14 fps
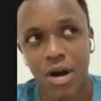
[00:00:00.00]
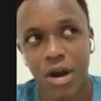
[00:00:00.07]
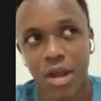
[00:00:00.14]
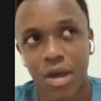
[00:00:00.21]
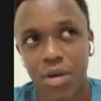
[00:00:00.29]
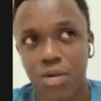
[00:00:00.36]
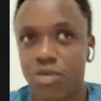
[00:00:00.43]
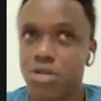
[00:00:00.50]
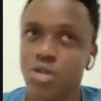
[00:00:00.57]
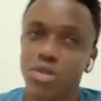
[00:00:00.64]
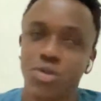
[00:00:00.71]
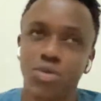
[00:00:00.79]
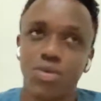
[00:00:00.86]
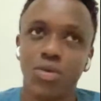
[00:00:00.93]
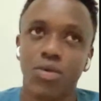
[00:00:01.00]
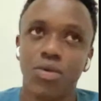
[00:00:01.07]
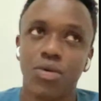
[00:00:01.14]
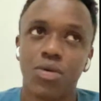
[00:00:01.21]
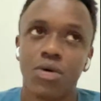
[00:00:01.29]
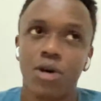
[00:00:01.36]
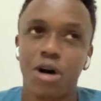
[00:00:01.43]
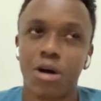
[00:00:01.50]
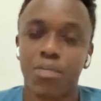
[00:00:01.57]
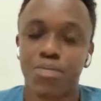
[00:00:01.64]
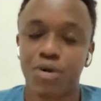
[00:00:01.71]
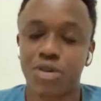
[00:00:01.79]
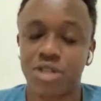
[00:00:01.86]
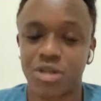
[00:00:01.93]
I got into a
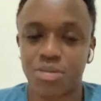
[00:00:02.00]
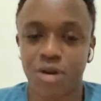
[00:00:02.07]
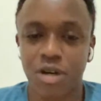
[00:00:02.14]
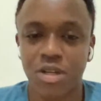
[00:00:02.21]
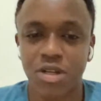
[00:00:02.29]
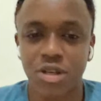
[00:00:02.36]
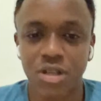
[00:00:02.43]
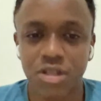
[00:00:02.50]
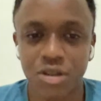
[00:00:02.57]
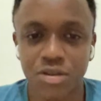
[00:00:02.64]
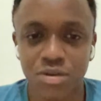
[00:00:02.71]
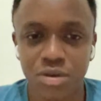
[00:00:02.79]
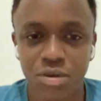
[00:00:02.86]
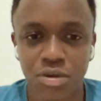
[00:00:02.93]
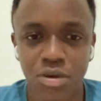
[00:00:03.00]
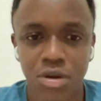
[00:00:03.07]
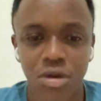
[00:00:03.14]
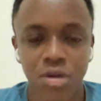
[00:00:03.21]
project matching interview.